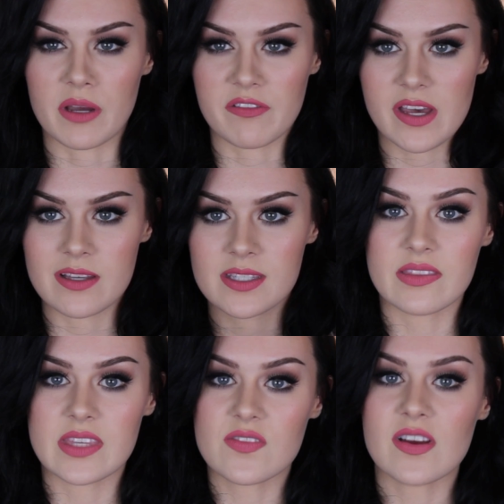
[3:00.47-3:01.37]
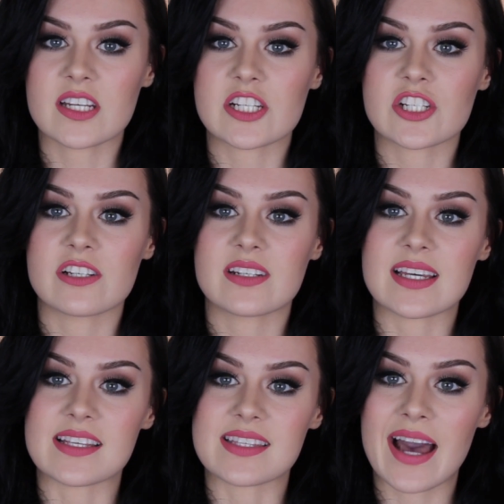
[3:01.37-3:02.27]
my face. This foundation
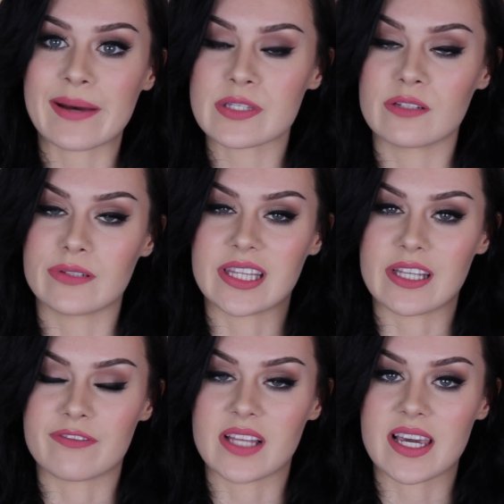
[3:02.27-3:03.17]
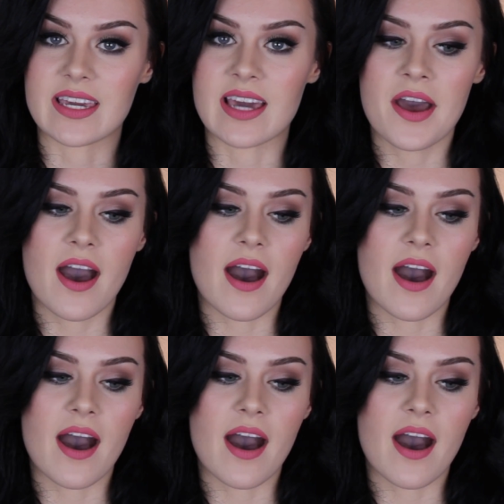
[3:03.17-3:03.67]
is absolutely lovely.